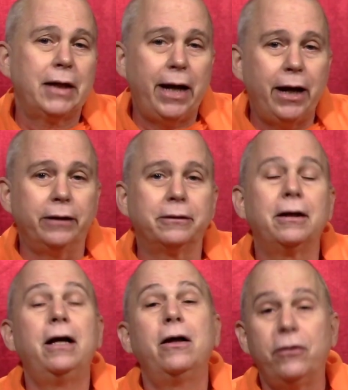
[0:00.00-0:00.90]
And
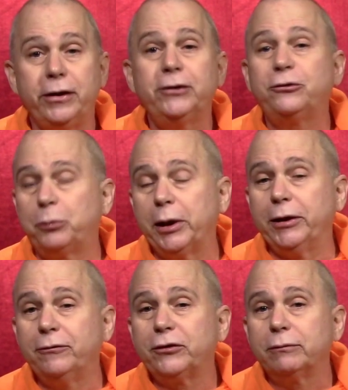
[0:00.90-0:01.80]
these
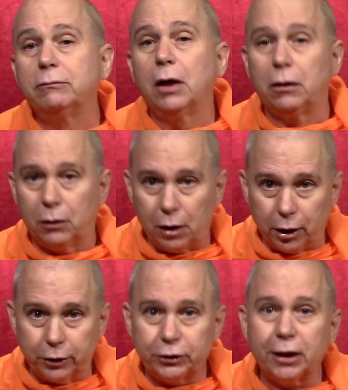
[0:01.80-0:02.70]
waves,
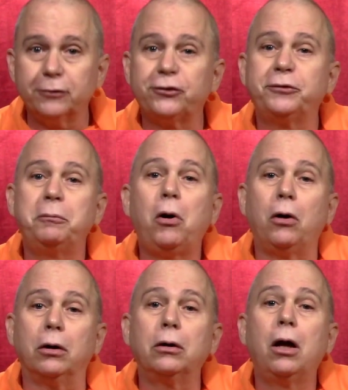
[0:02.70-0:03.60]
large and
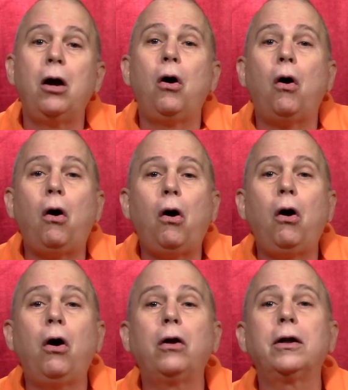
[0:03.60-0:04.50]
small,
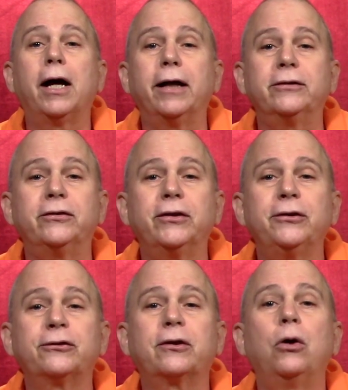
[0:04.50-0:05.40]
all
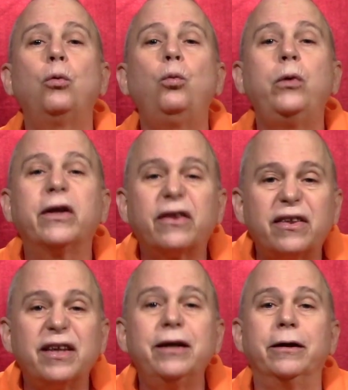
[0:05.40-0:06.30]
exist
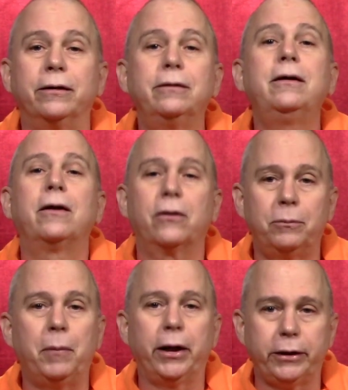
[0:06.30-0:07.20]
within the
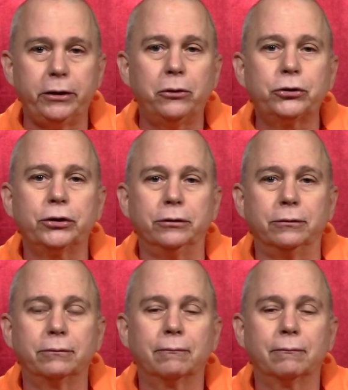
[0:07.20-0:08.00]
mighty ocean,